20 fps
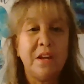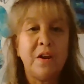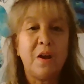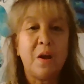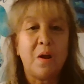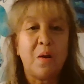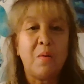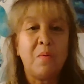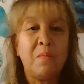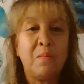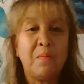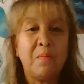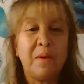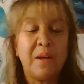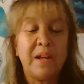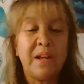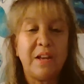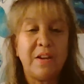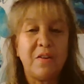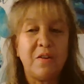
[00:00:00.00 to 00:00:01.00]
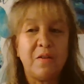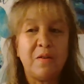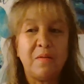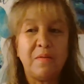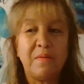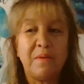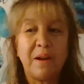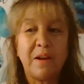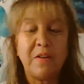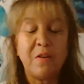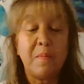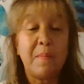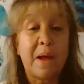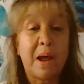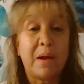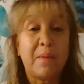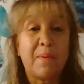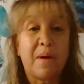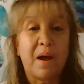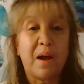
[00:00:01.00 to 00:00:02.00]
you know, in your
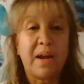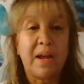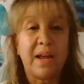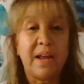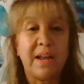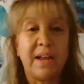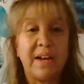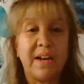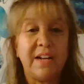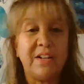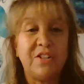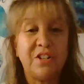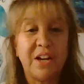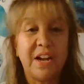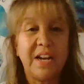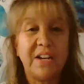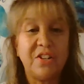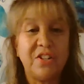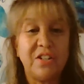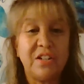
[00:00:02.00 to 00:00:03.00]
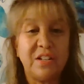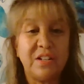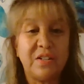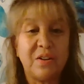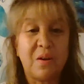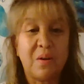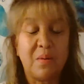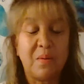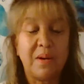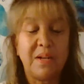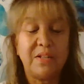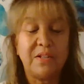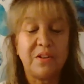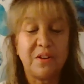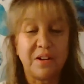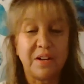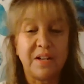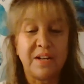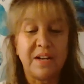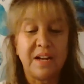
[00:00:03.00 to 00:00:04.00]
back pocket, and education is always
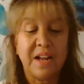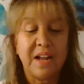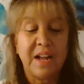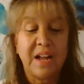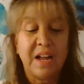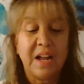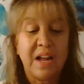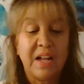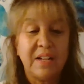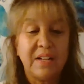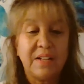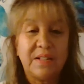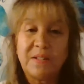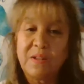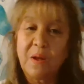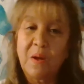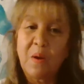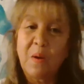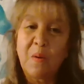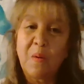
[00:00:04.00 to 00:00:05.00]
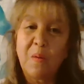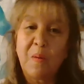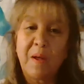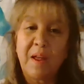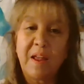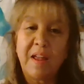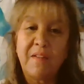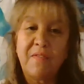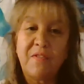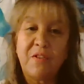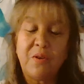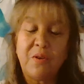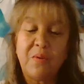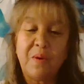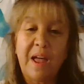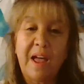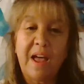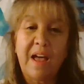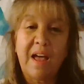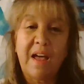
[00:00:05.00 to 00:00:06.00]
good. So if you
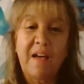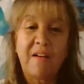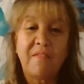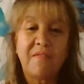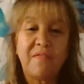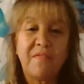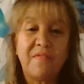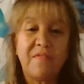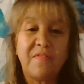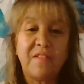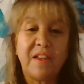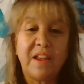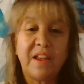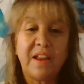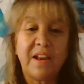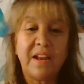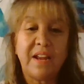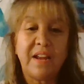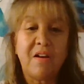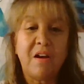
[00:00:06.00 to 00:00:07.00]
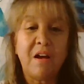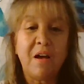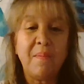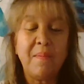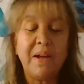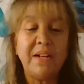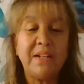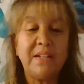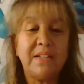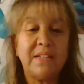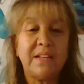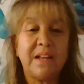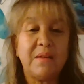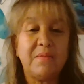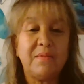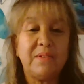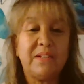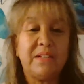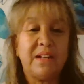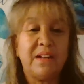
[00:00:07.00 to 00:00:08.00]
have any comments, I
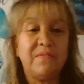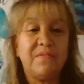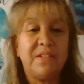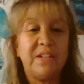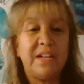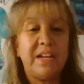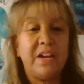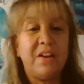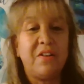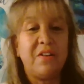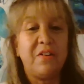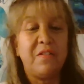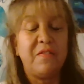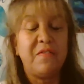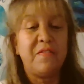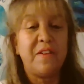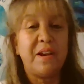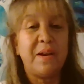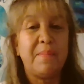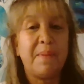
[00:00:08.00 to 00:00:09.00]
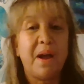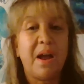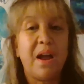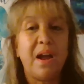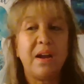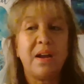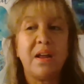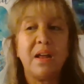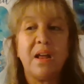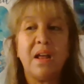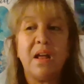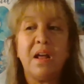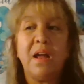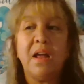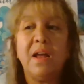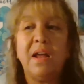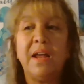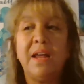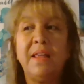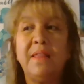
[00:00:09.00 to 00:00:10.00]
would love to hear your feedback.
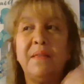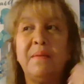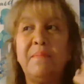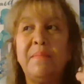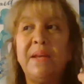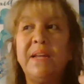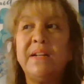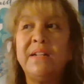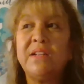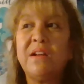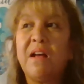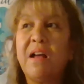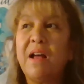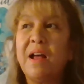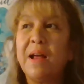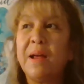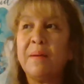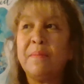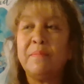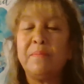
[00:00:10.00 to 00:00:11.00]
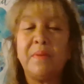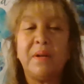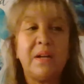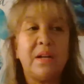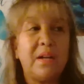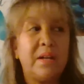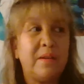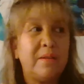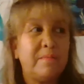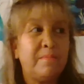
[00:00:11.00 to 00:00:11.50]
In the meantime,